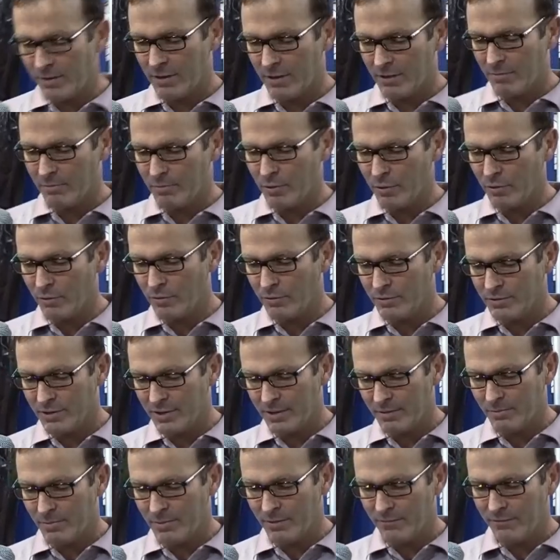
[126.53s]
of the uh,
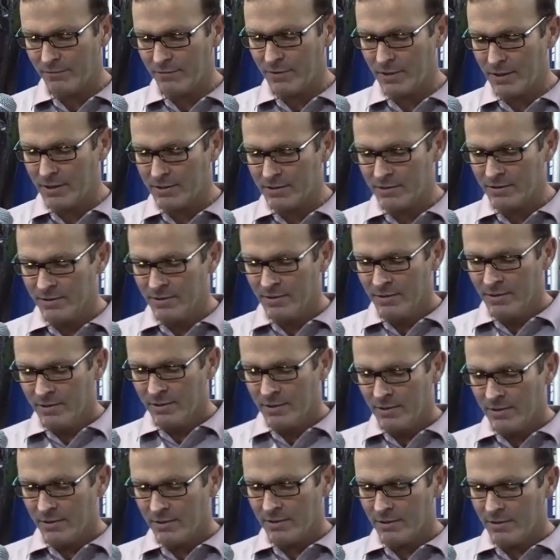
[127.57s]
prototyping phase.
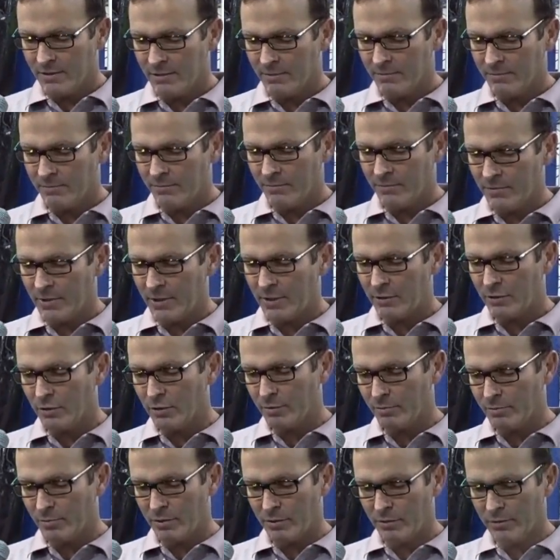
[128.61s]
Um, they look